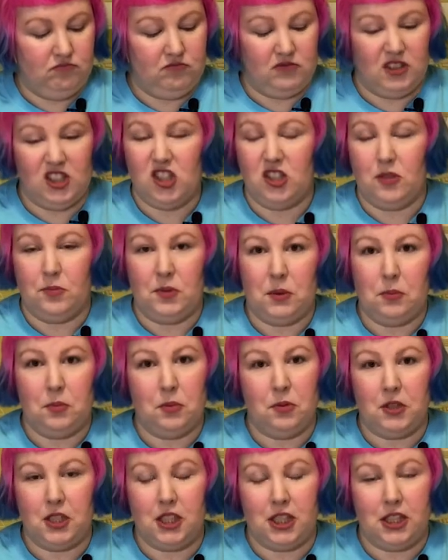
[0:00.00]
this should be
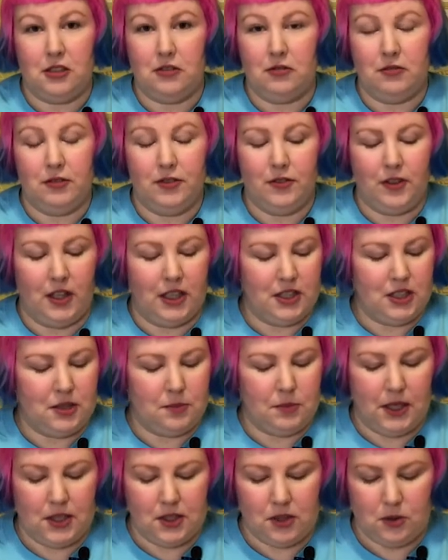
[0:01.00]
pretty fun to
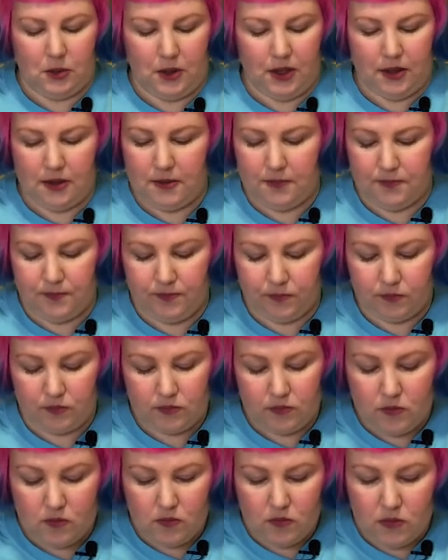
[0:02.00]
puzzle with.
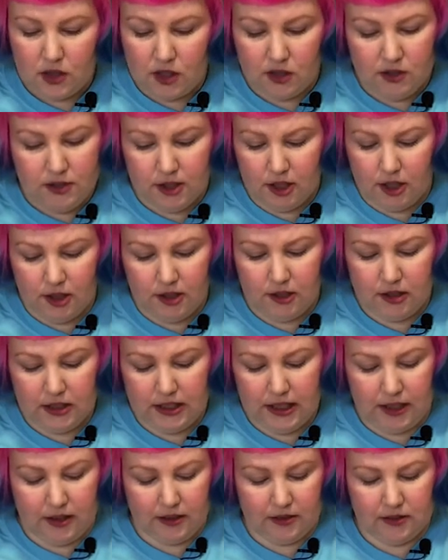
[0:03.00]
So
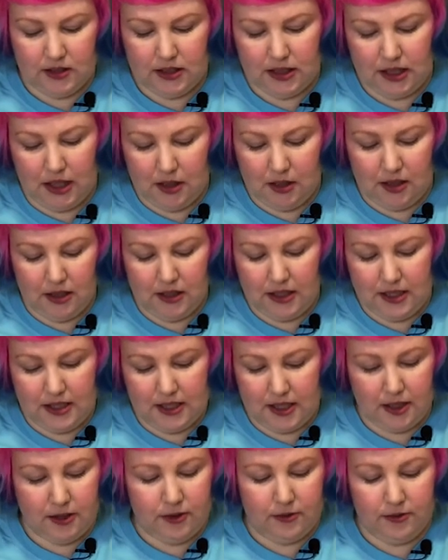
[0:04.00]
yeah, how,
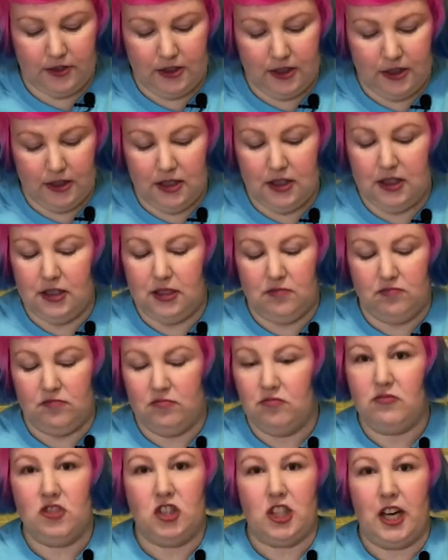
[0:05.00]
instead of
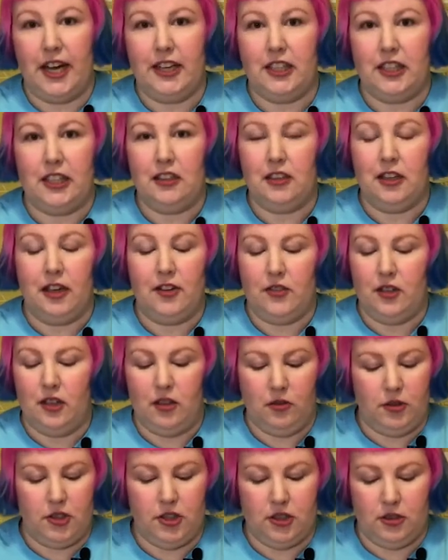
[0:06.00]
chatting, I
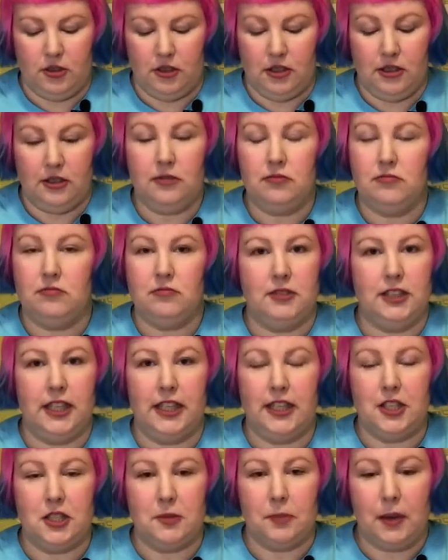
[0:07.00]
think we should
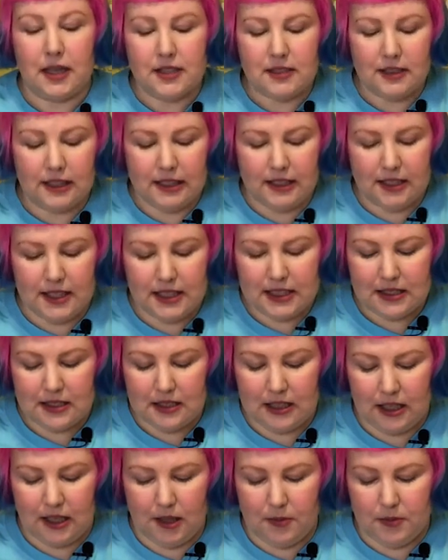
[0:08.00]
get into puzzling
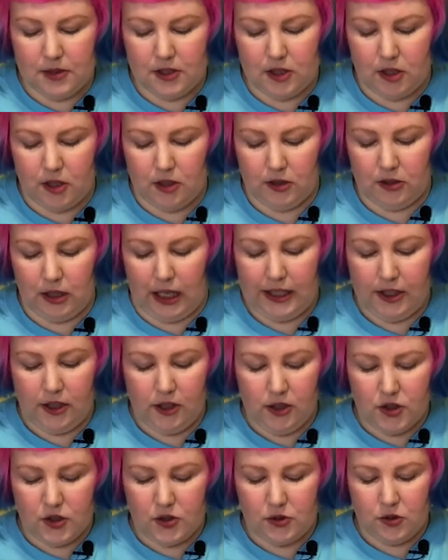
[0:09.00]
this. Um, so like
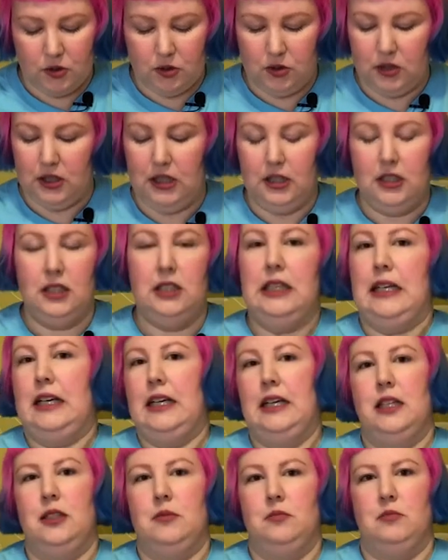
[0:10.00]
usual,
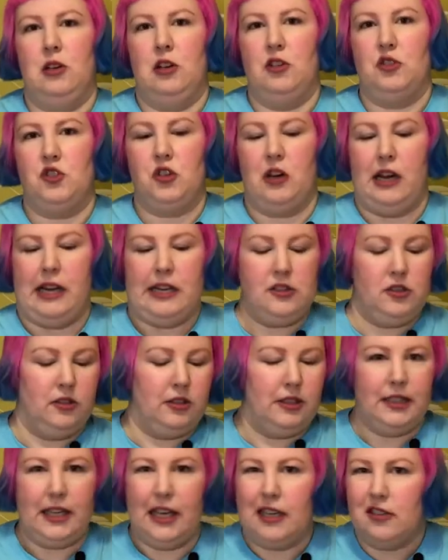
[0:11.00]
um, I'll try and
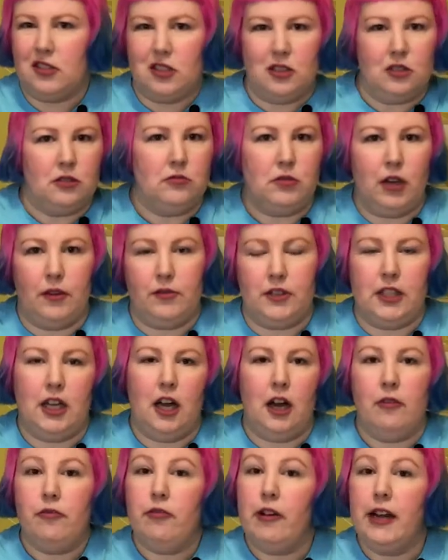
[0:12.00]
sort of get to roughly
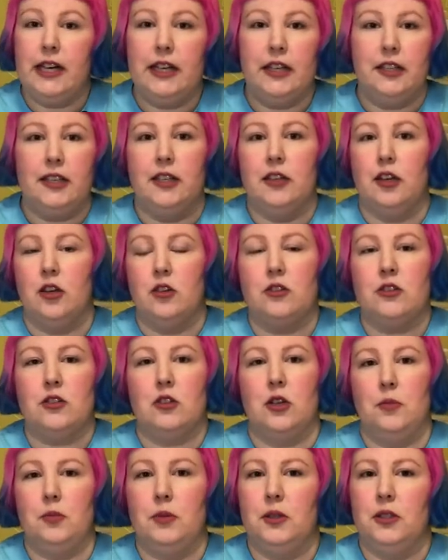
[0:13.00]
halfway and then I'll
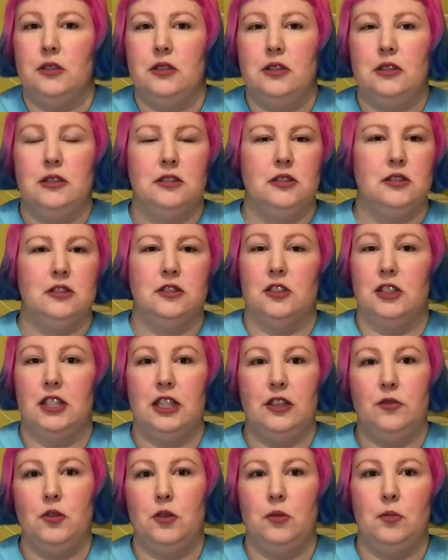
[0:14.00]
stop and sort of
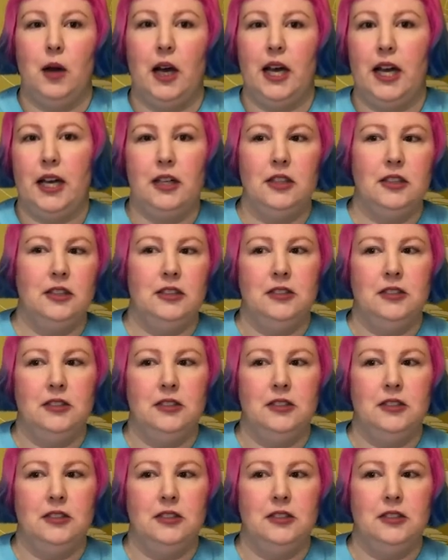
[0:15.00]
give you my